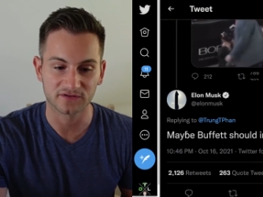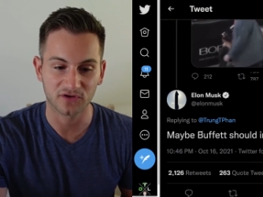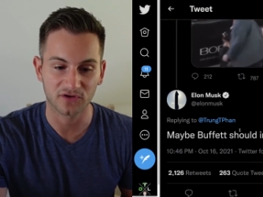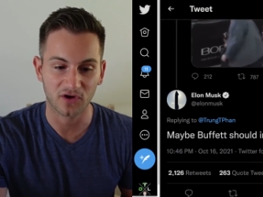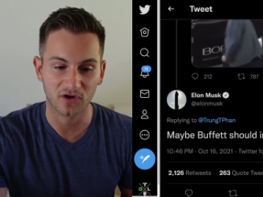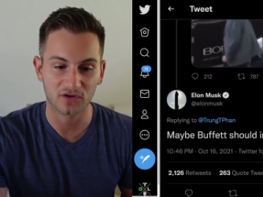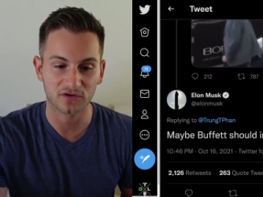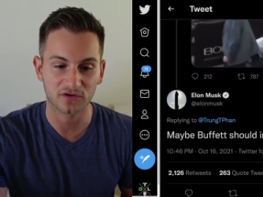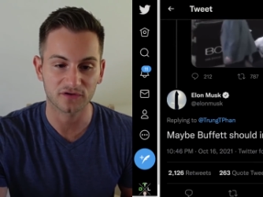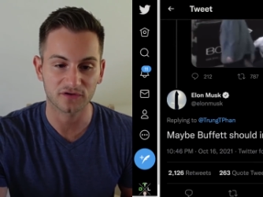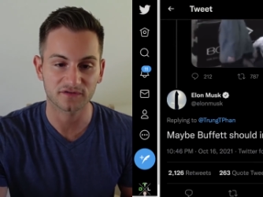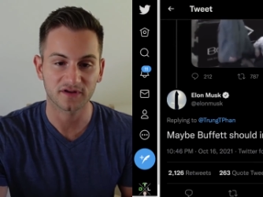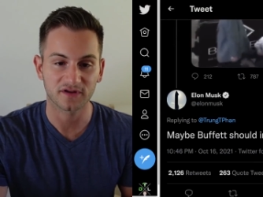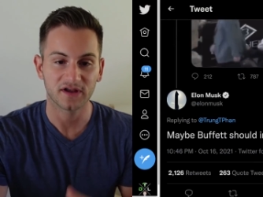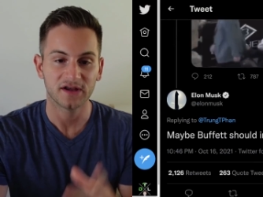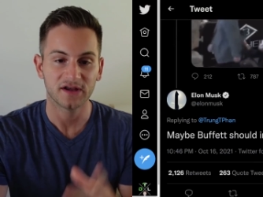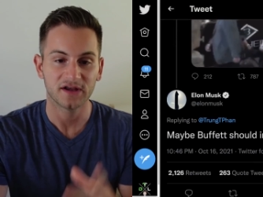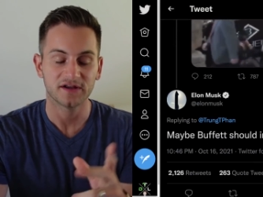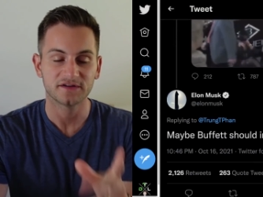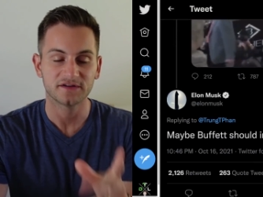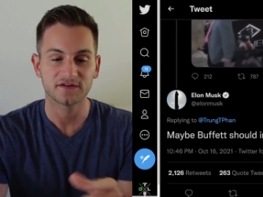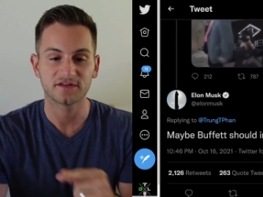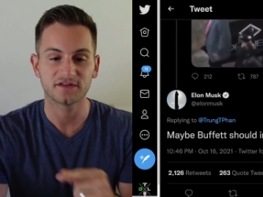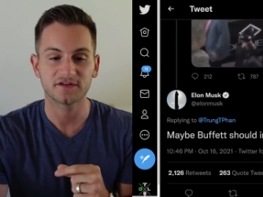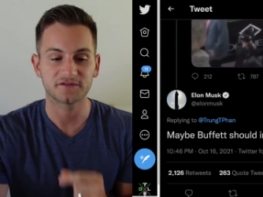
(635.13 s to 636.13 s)

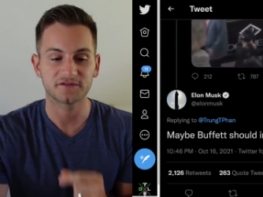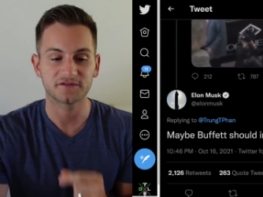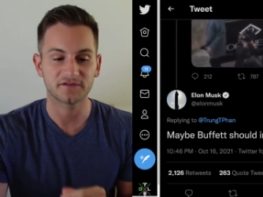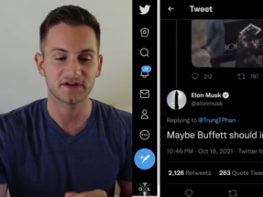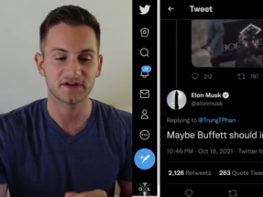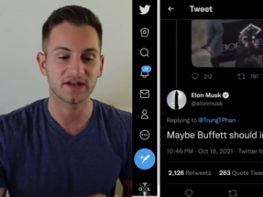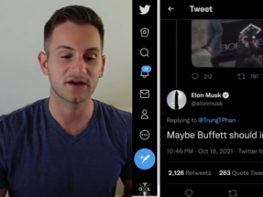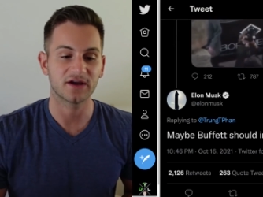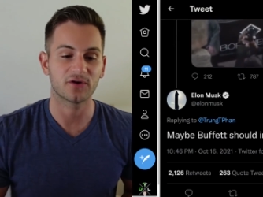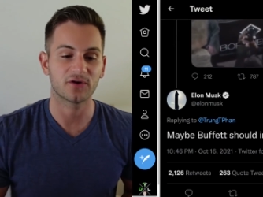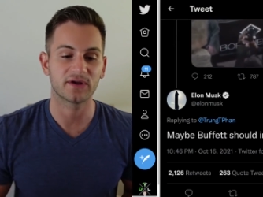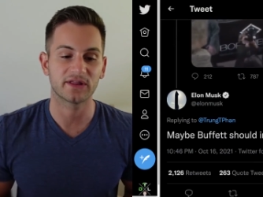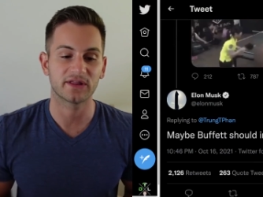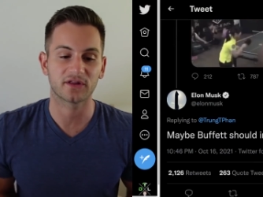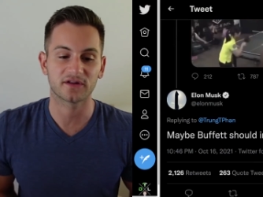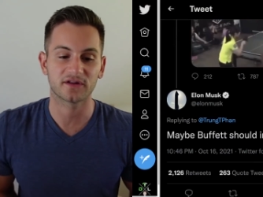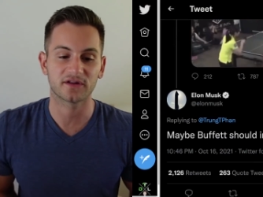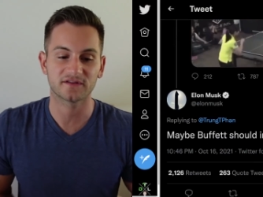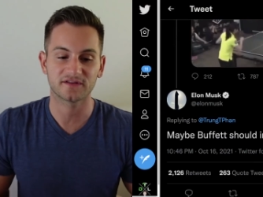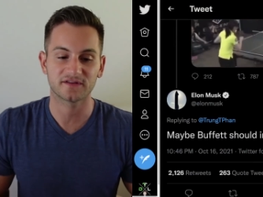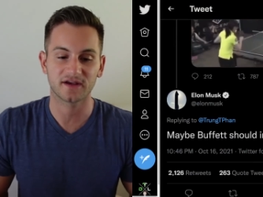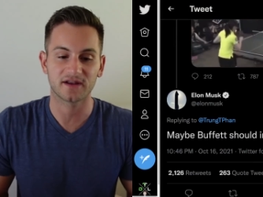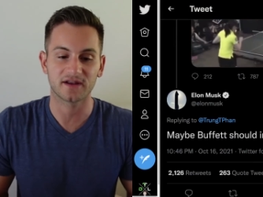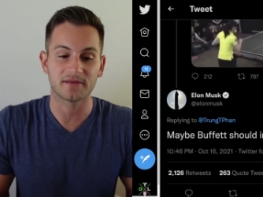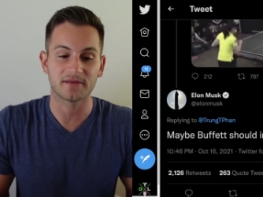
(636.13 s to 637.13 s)
To this video, Elon
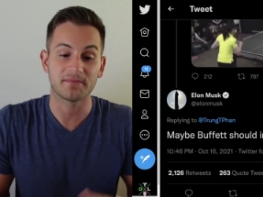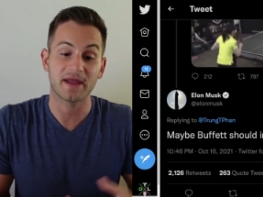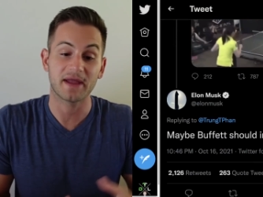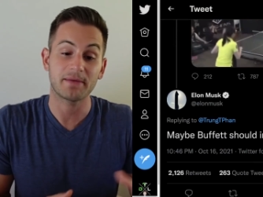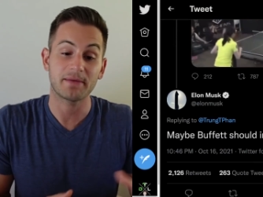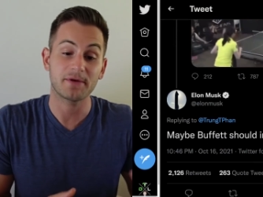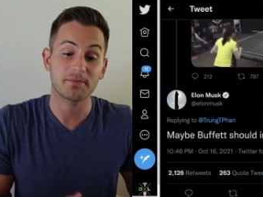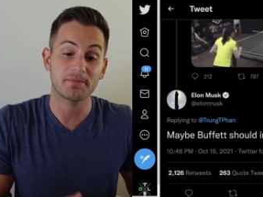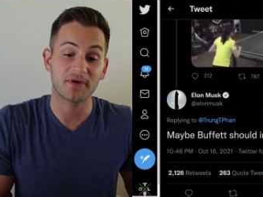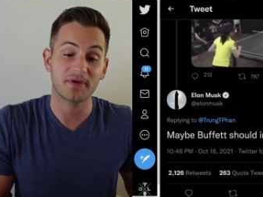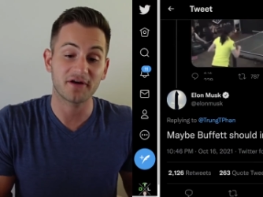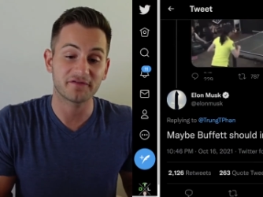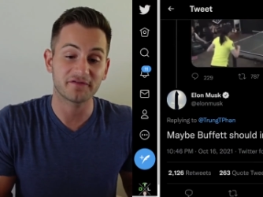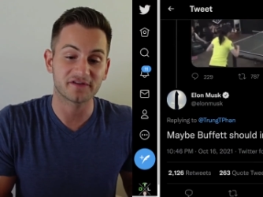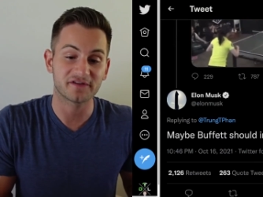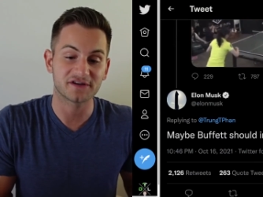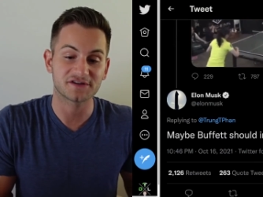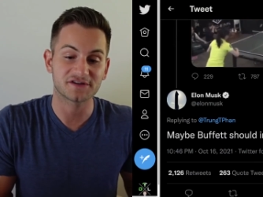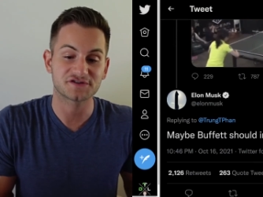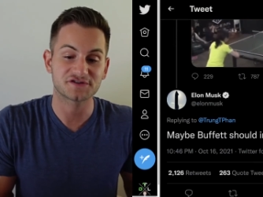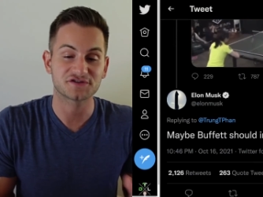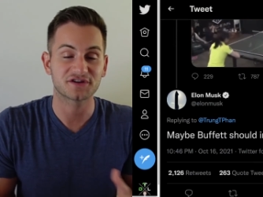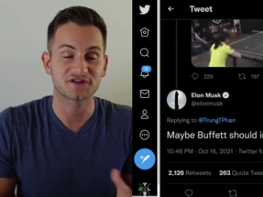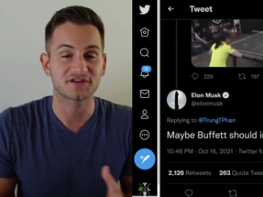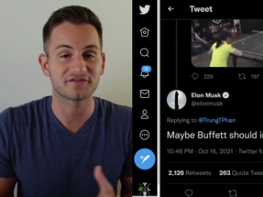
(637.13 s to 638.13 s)
said maybe
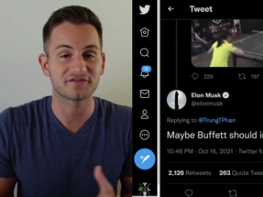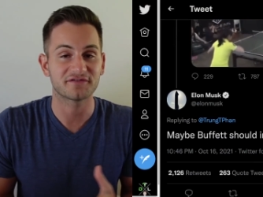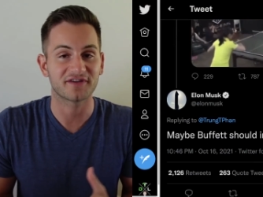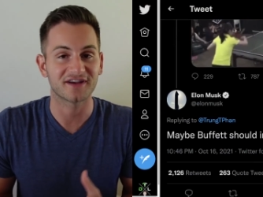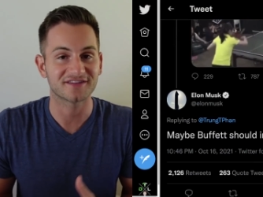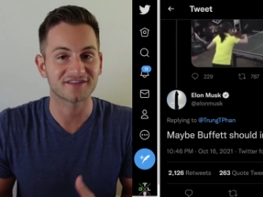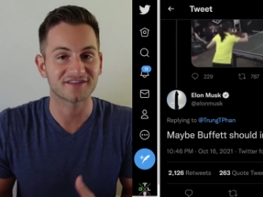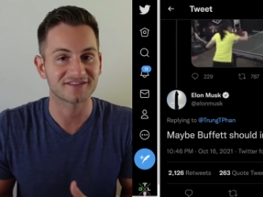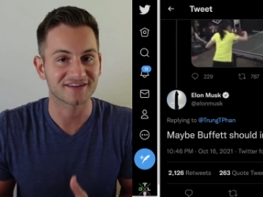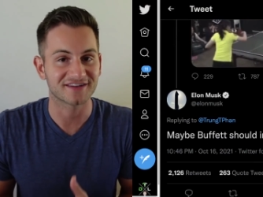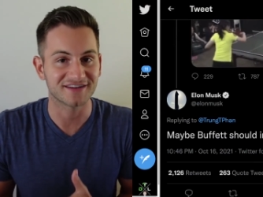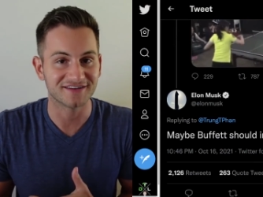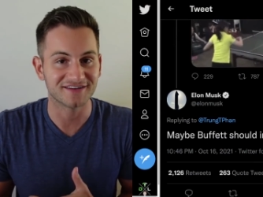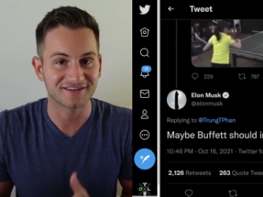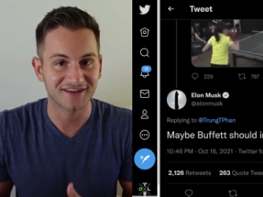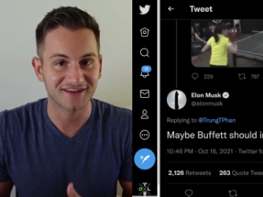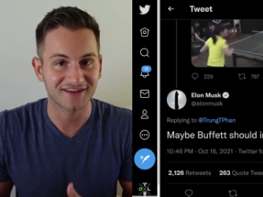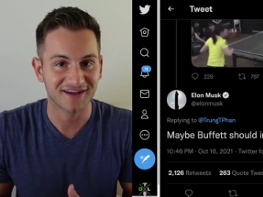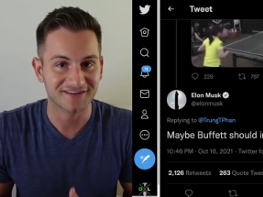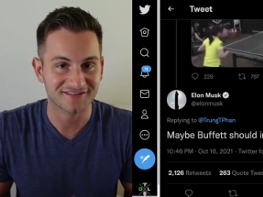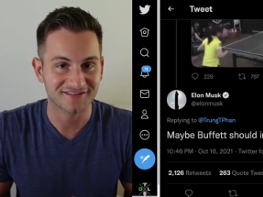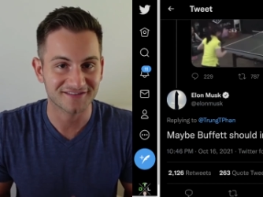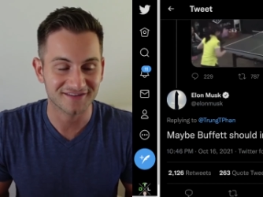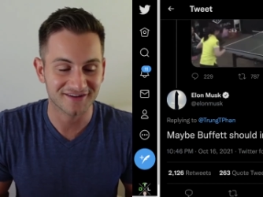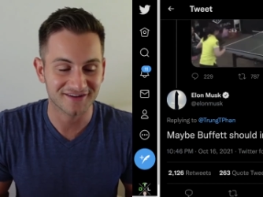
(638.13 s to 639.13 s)
Buffett should invest in
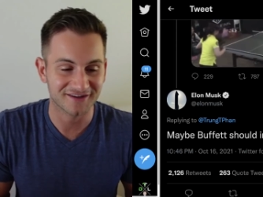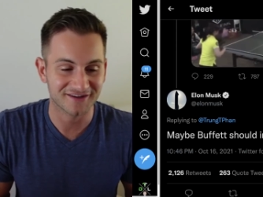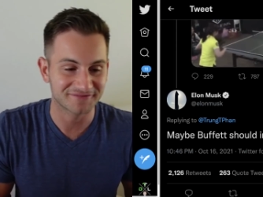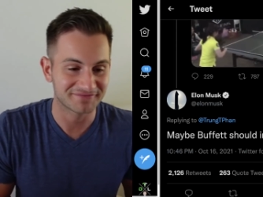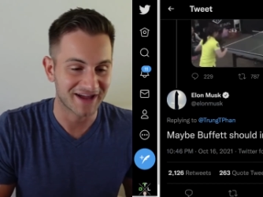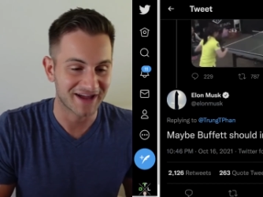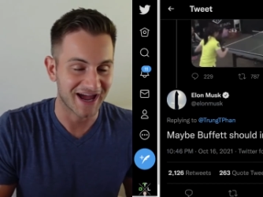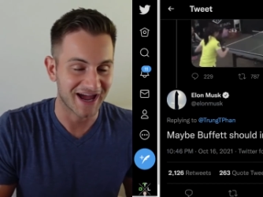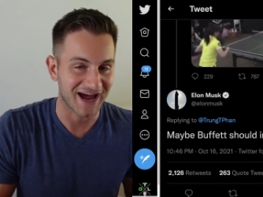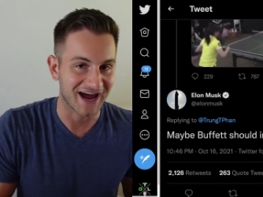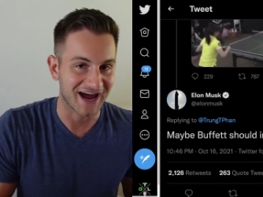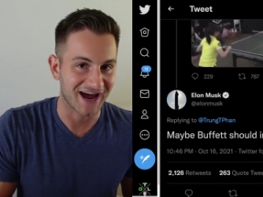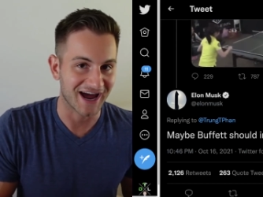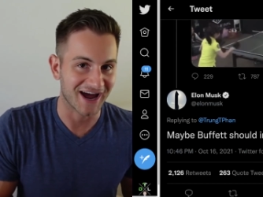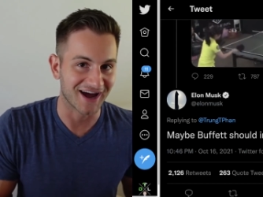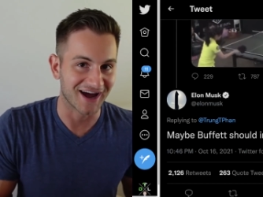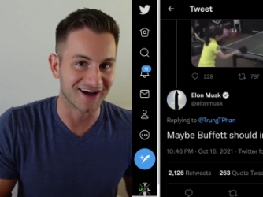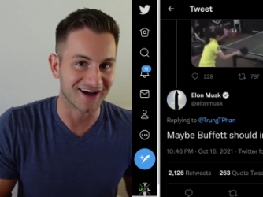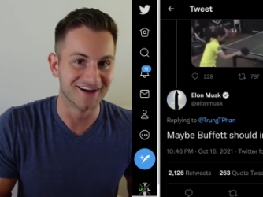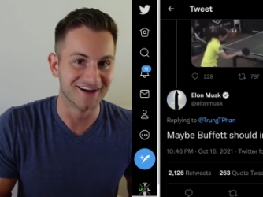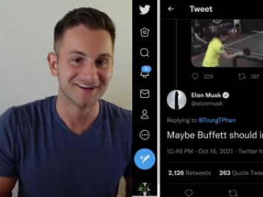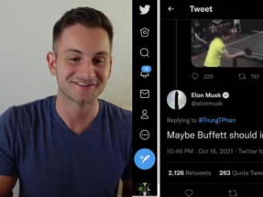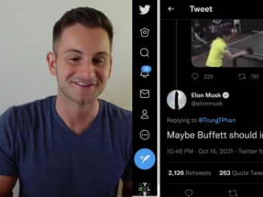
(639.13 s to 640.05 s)
Tesla, haha.